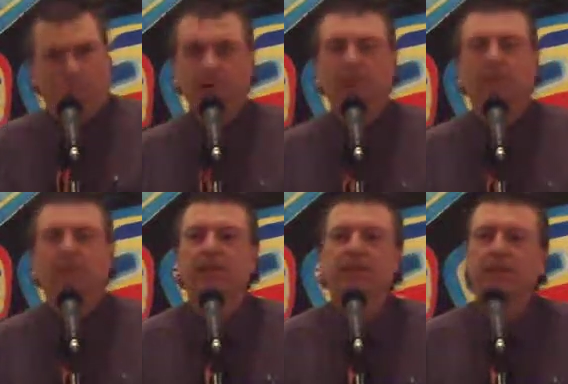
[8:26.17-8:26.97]
We don't
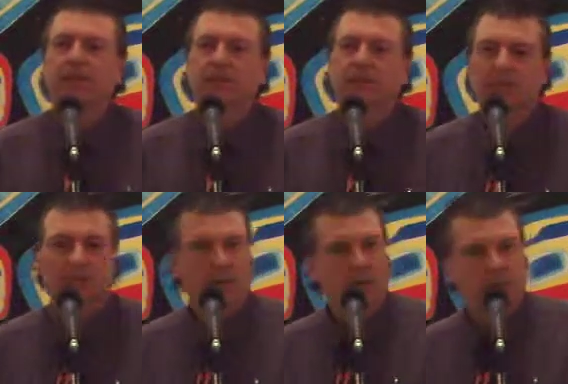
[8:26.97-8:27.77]
finish till the
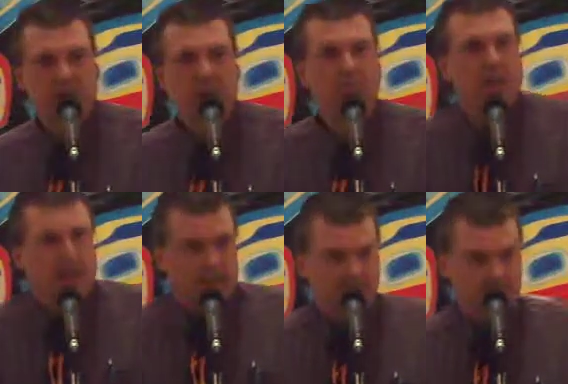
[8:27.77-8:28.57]
sun goes
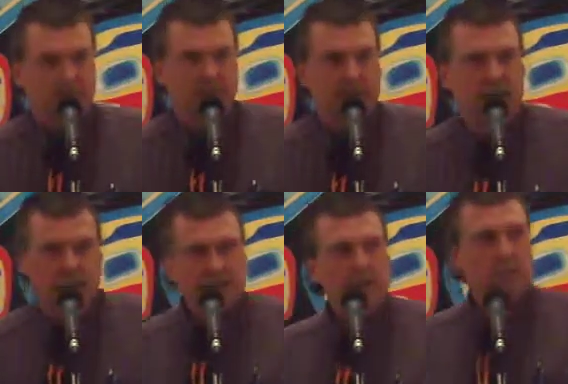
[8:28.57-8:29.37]
down. 7 days
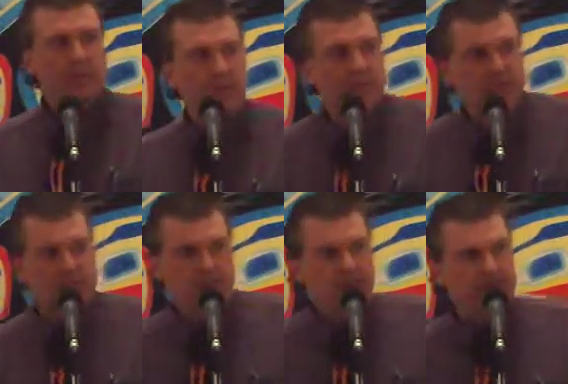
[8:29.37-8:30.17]
a week,
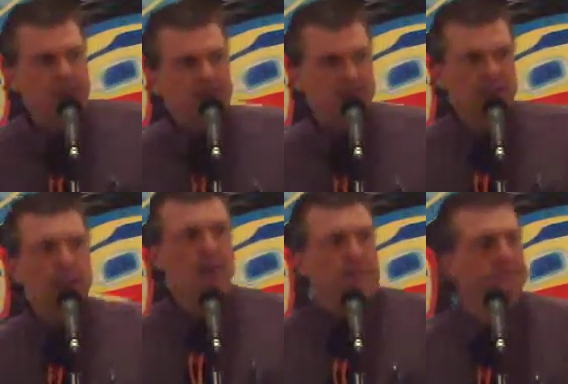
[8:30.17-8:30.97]
365 days a
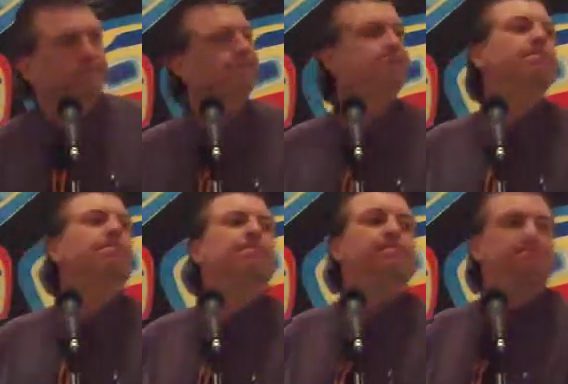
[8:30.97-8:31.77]
year.
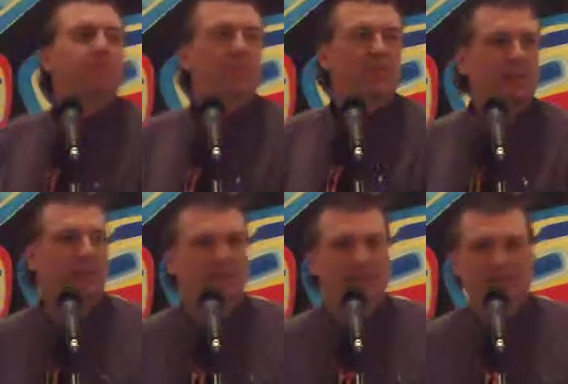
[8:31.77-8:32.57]

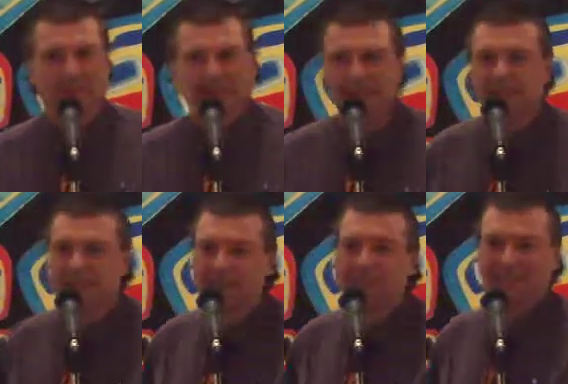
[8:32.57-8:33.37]
You know what he
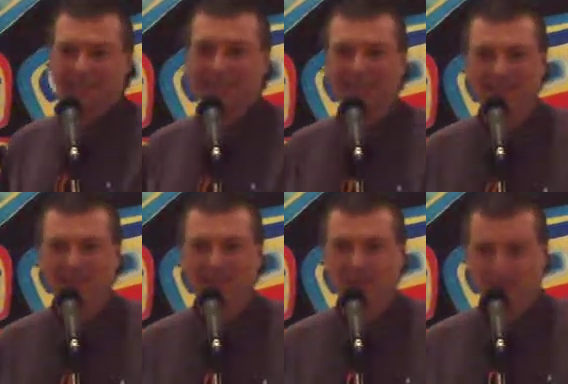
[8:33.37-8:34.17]
said next?
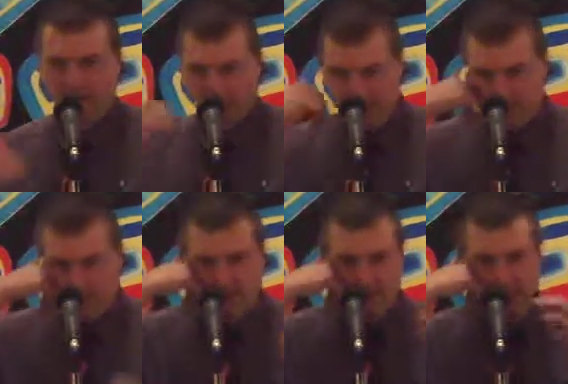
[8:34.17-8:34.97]

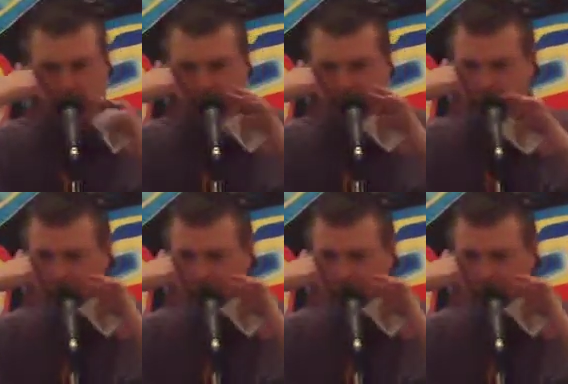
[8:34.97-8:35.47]
Hello?